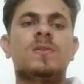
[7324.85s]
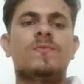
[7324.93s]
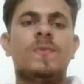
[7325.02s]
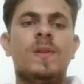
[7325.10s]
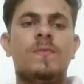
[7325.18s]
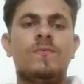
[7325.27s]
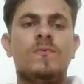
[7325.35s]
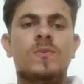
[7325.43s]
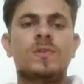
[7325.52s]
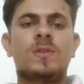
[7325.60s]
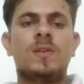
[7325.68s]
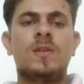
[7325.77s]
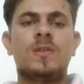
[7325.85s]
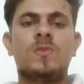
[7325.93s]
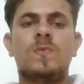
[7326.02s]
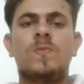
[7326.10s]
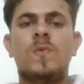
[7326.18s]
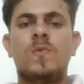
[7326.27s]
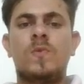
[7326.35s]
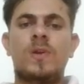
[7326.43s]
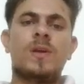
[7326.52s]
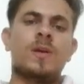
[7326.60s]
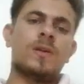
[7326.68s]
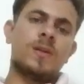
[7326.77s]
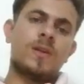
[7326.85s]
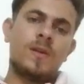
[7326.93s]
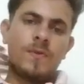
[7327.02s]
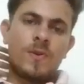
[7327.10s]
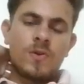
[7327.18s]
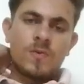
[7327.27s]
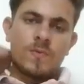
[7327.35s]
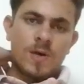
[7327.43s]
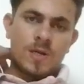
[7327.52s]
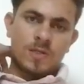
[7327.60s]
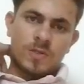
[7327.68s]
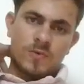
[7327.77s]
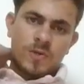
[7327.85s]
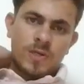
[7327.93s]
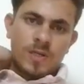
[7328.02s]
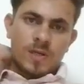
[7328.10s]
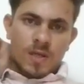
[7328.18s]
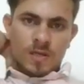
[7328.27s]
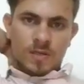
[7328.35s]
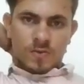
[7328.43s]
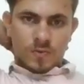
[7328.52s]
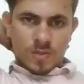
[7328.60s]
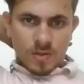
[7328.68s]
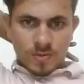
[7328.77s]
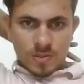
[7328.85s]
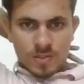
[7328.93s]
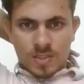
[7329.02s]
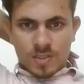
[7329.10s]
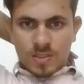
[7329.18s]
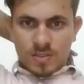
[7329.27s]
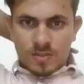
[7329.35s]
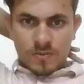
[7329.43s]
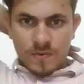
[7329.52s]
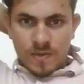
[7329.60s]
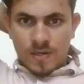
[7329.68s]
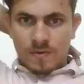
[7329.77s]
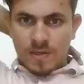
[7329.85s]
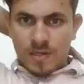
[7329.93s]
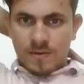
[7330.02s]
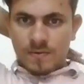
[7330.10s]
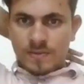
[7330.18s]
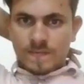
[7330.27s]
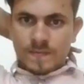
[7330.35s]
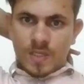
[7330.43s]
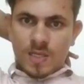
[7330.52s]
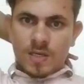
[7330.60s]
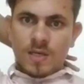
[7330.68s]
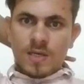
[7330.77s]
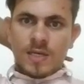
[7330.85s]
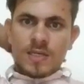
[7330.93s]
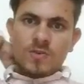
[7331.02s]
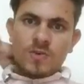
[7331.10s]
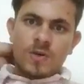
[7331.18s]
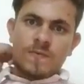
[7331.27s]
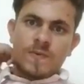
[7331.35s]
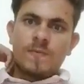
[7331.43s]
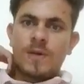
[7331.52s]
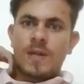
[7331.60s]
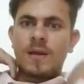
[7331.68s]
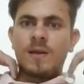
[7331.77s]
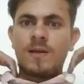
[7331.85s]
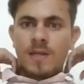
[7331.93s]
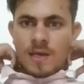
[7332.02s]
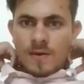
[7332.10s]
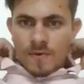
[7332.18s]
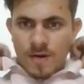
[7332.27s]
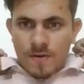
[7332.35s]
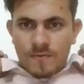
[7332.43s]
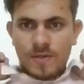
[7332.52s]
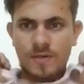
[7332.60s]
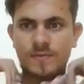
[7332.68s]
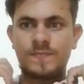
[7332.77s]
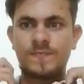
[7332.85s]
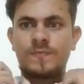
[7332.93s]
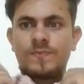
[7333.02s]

The film was released on Blu-ray and DVD on March 29, 2011. A short film, Tangled Ever After,